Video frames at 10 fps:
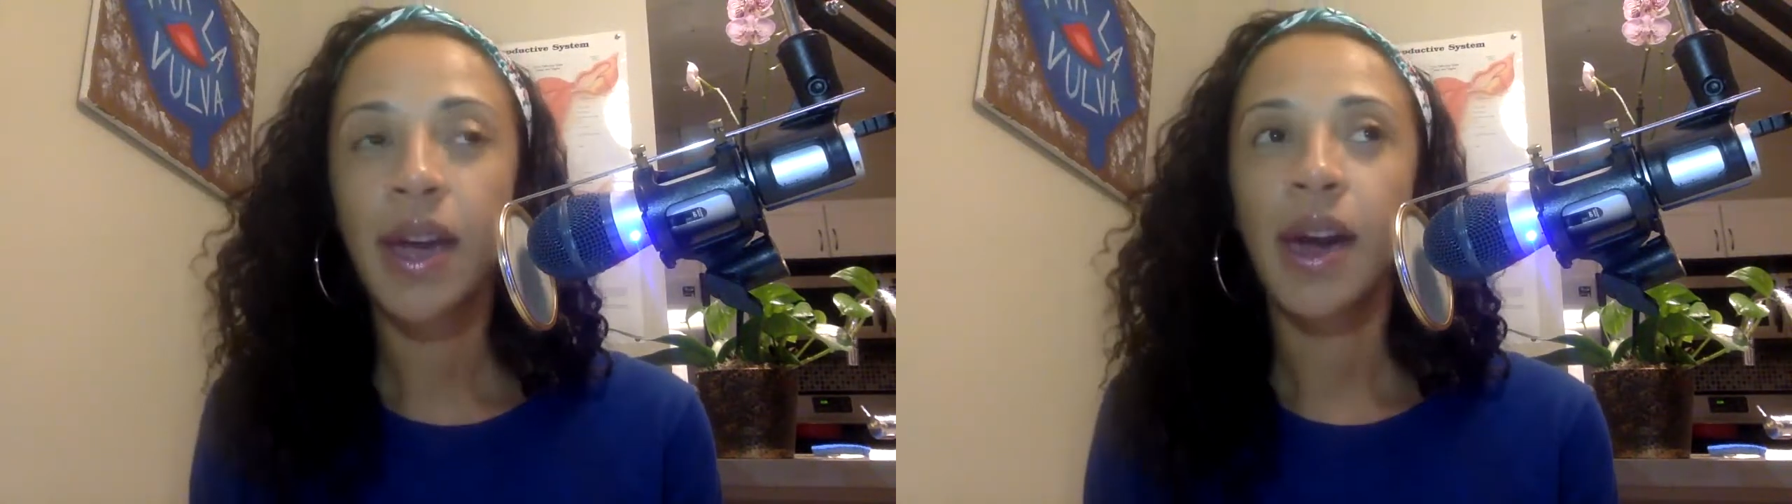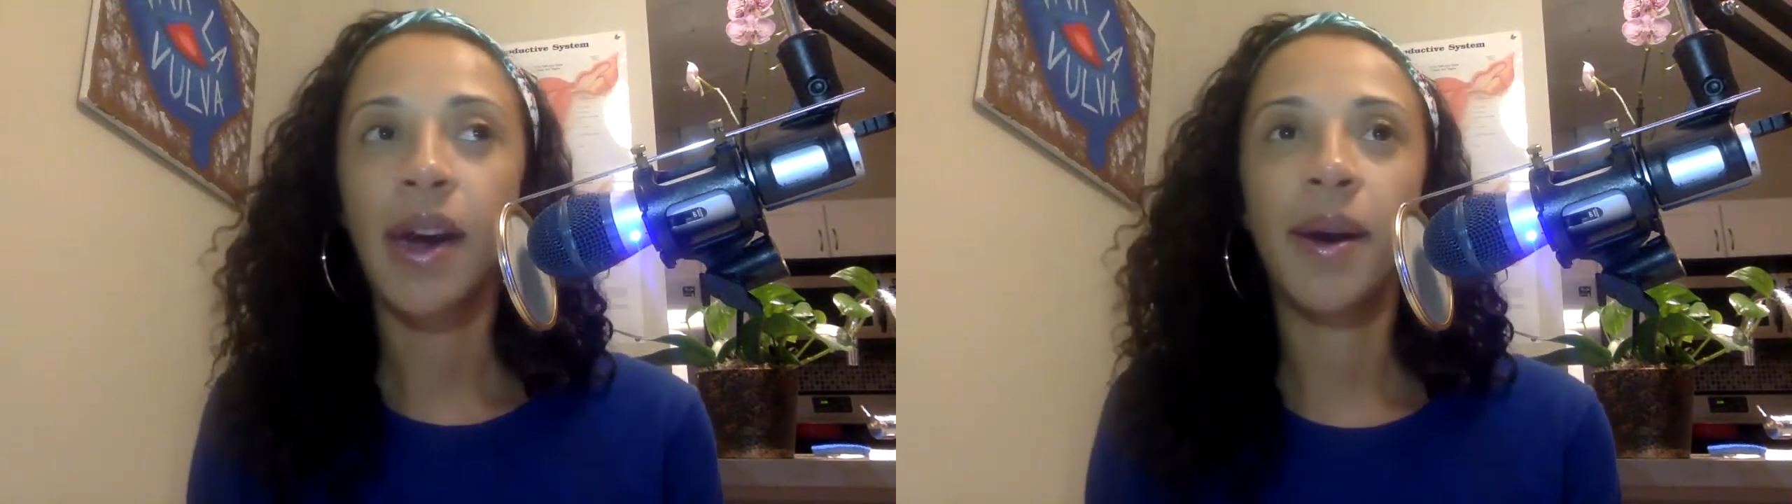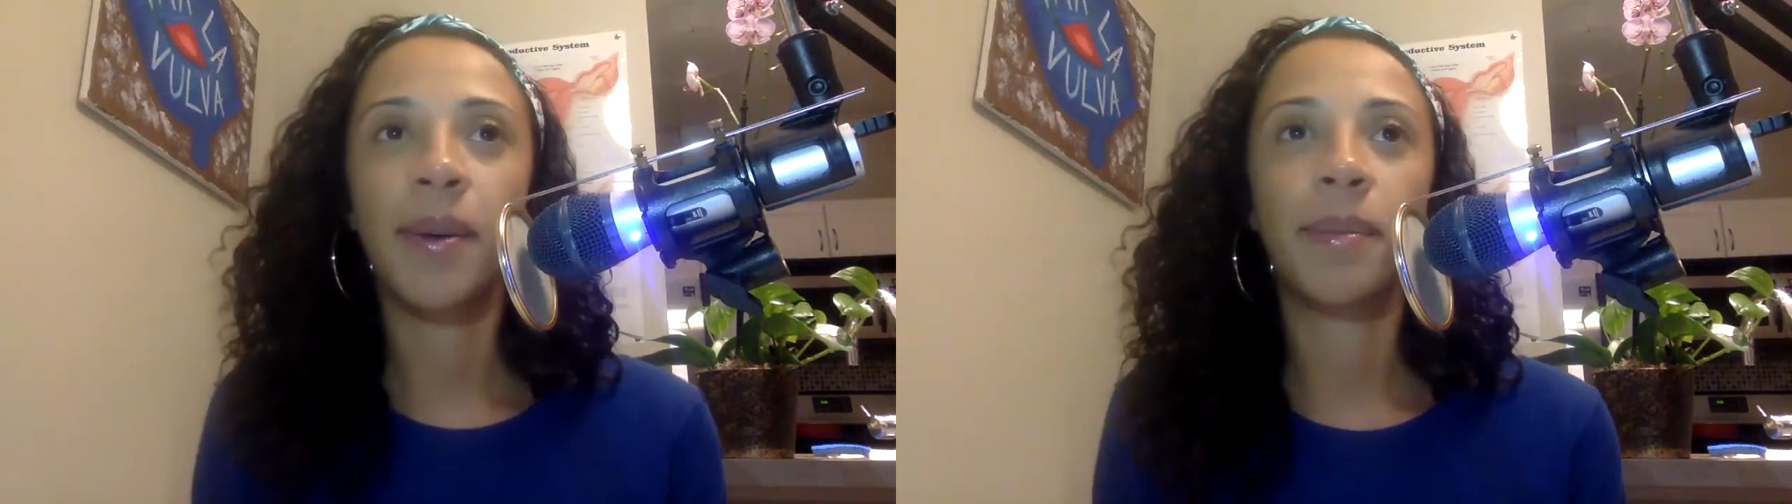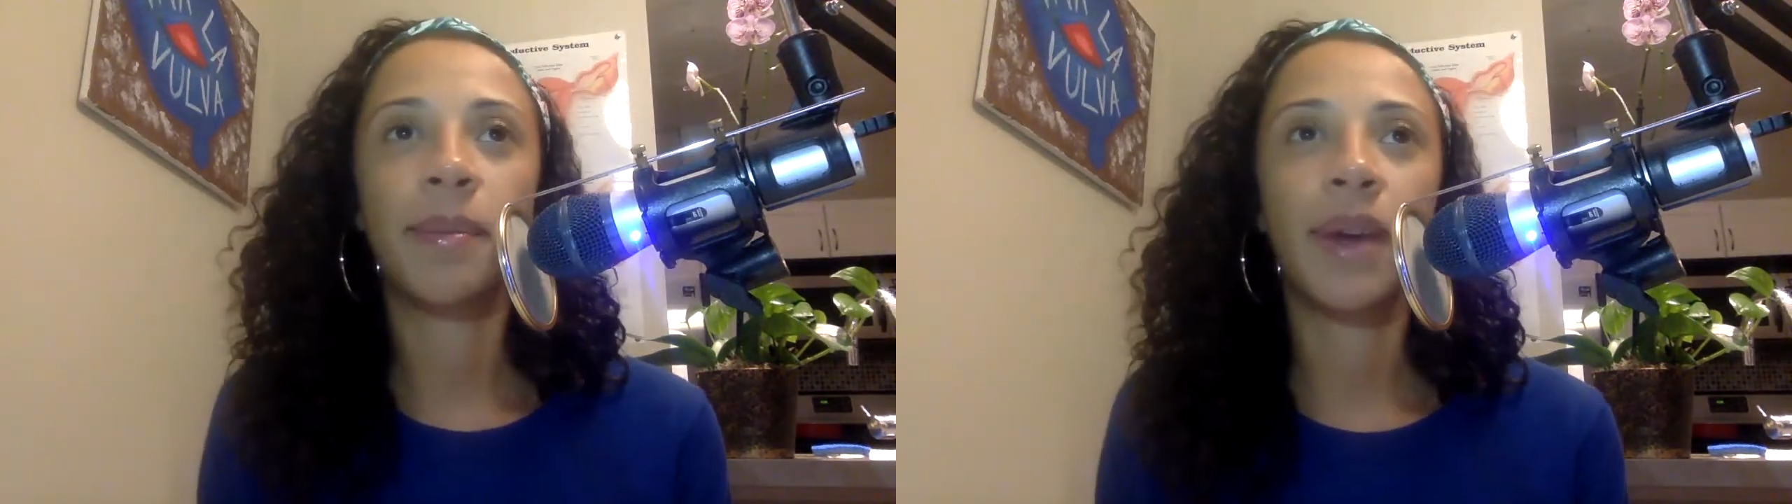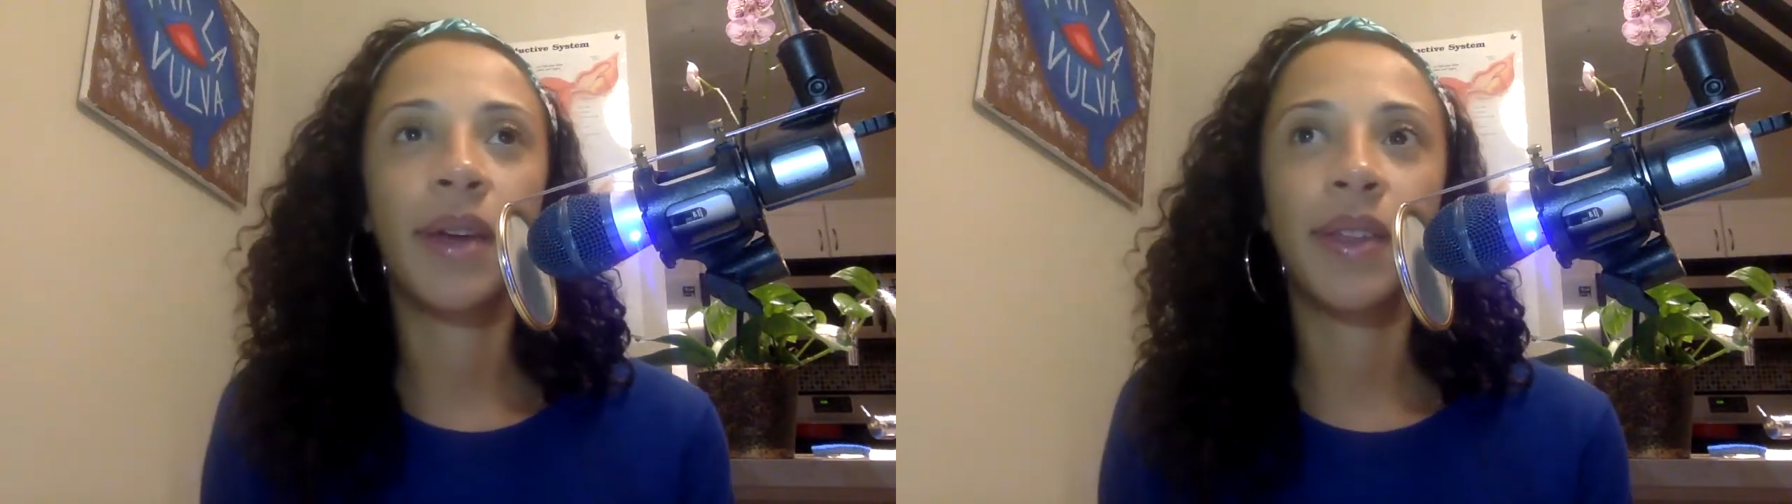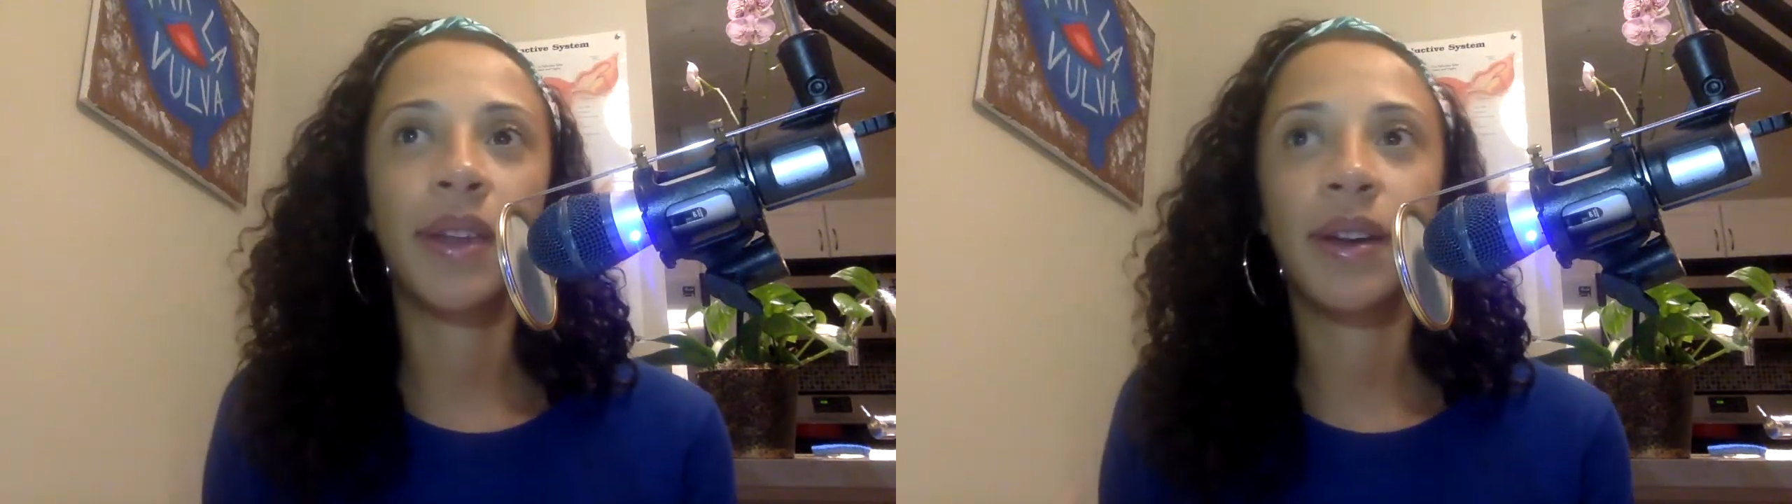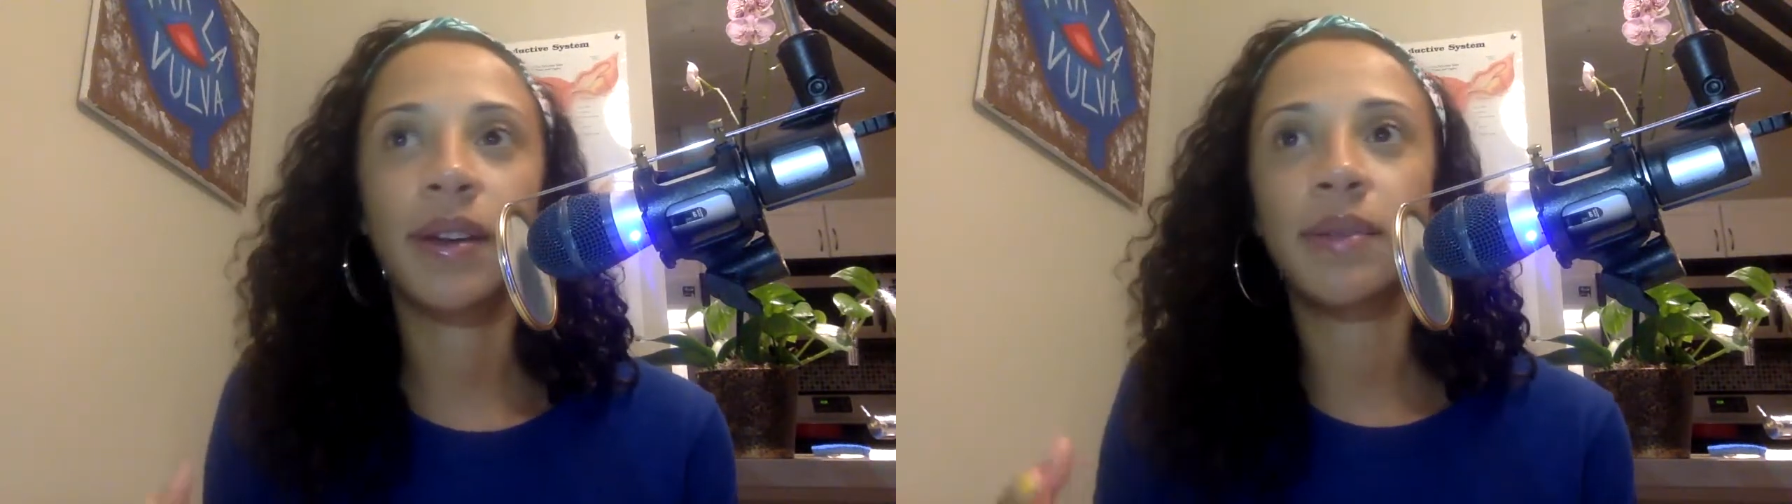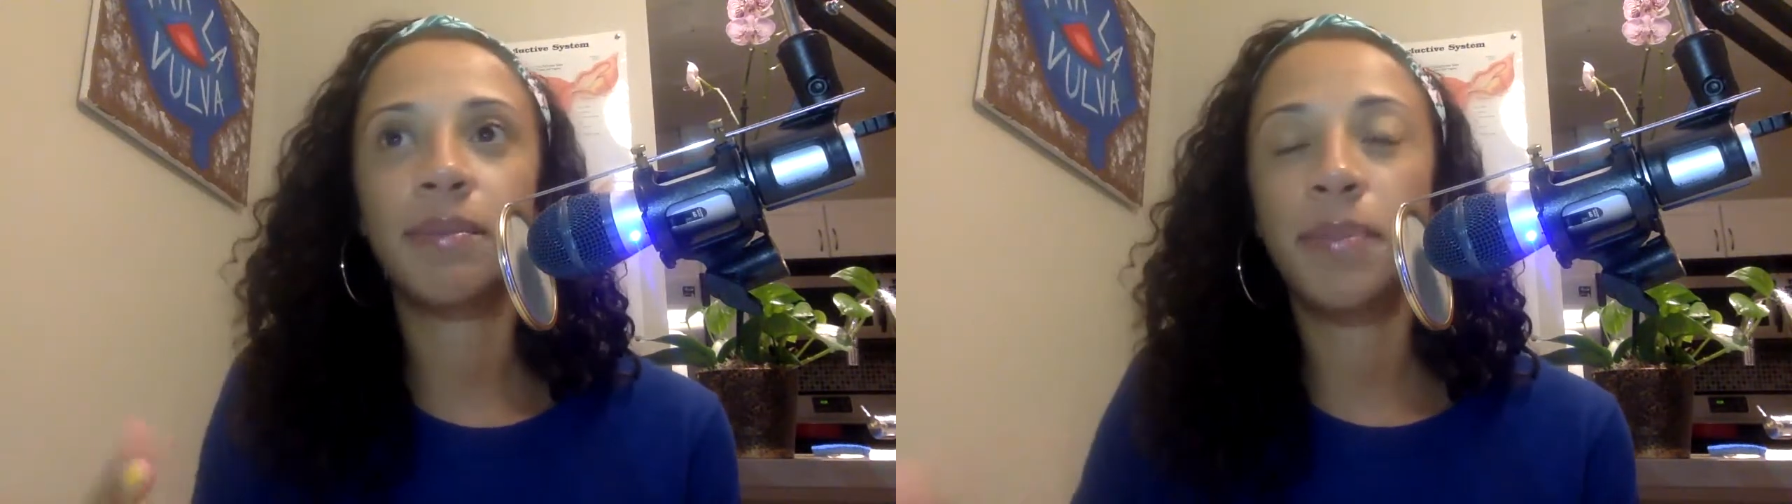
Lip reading: I think, a